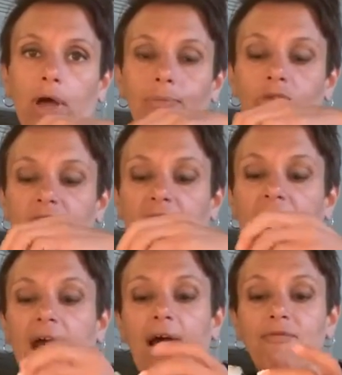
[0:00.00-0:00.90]
I'm using
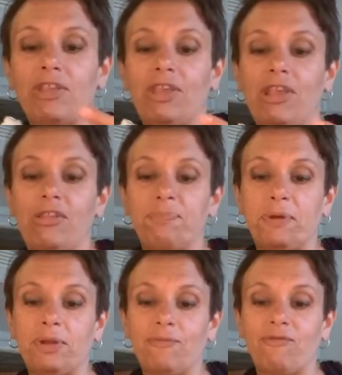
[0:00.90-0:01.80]
1/2
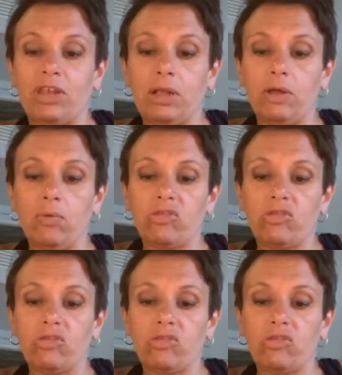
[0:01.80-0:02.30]
teaspoon of vanilla,